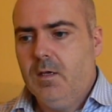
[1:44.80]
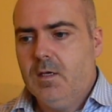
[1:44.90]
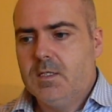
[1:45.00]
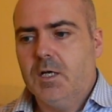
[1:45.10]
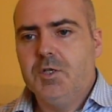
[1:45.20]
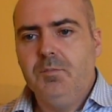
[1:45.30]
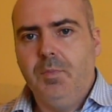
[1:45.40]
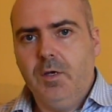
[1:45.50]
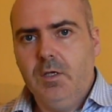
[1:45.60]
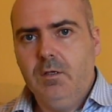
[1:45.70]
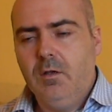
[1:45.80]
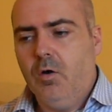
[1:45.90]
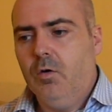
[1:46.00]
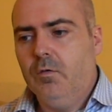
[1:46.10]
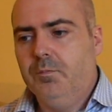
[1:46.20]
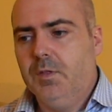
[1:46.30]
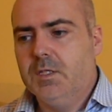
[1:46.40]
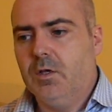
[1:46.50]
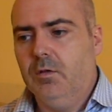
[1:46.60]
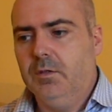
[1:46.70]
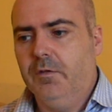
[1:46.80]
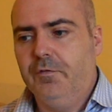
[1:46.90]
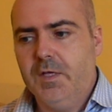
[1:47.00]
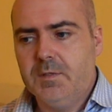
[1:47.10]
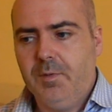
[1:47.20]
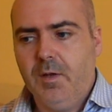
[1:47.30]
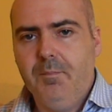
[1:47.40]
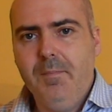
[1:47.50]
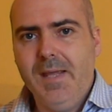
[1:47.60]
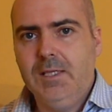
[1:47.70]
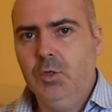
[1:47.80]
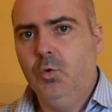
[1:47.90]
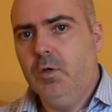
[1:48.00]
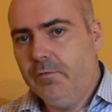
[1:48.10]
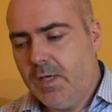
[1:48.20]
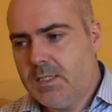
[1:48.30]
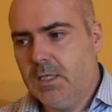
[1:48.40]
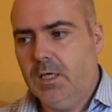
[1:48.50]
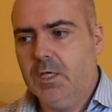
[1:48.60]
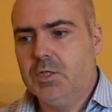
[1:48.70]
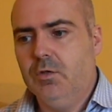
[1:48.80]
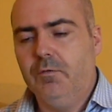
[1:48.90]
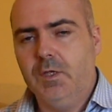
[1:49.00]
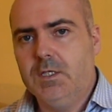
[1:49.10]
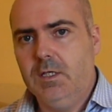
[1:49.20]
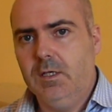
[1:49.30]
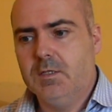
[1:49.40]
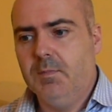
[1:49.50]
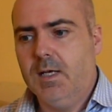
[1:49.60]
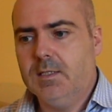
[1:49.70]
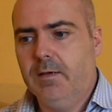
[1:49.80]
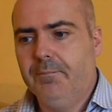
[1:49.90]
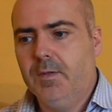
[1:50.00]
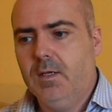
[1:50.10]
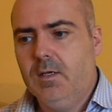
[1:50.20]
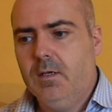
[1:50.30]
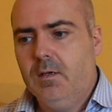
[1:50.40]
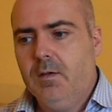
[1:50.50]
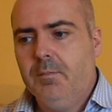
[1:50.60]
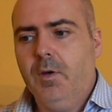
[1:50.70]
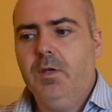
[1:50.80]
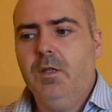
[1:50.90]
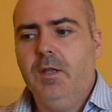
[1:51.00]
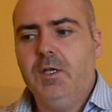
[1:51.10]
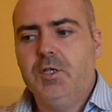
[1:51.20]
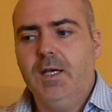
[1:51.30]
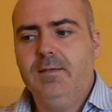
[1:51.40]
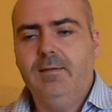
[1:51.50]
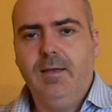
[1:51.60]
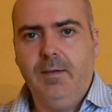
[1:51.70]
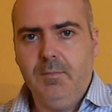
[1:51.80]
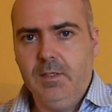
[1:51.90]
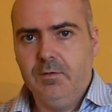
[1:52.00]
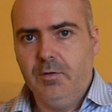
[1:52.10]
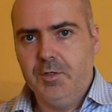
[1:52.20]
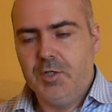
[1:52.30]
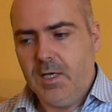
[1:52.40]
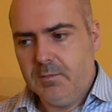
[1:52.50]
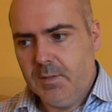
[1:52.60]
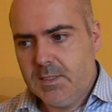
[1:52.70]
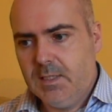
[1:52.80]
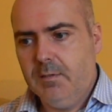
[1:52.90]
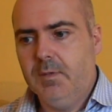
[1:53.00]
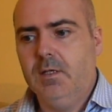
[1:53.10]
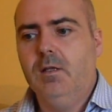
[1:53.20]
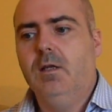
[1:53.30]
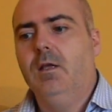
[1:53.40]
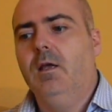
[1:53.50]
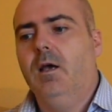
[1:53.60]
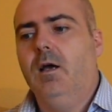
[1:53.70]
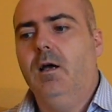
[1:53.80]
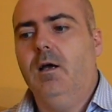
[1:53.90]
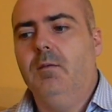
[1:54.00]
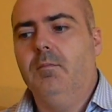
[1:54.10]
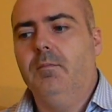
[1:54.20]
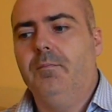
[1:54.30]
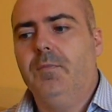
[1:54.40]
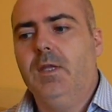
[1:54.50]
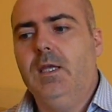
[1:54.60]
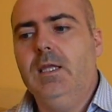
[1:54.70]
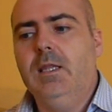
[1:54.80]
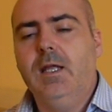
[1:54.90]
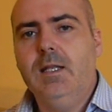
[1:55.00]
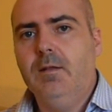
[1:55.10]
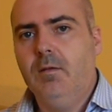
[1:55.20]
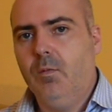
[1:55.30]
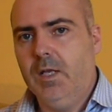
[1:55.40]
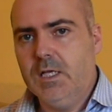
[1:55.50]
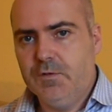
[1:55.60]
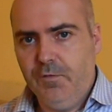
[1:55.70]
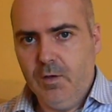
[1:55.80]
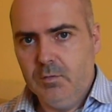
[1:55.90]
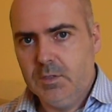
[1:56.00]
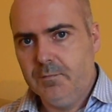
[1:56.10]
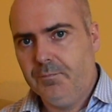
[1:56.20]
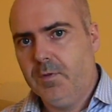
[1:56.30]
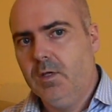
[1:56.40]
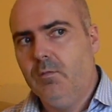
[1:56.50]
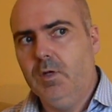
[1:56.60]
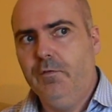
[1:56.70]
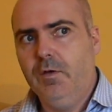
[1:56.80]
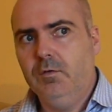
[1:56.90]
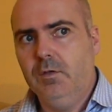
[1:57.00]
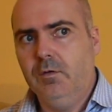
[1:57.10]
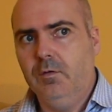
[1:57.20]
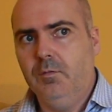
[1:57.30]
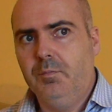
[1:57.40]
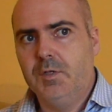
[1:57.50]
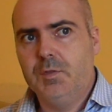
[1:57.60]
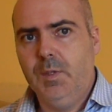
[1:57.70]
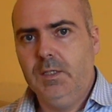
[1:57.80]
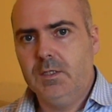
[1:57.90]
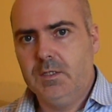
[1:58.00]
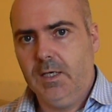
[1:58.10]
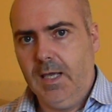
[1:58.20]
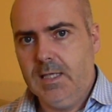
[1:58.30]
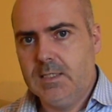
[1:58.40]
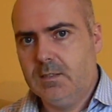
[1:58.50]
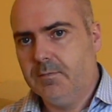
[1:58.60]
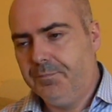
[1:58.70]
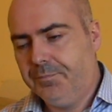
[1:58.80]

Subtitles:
Sergeant Buchan of Police Scotland in Fraserburgh made no investigation of this serious matter. Buchan then tried to get me to retract my statement. He then, when he failed to persuade us against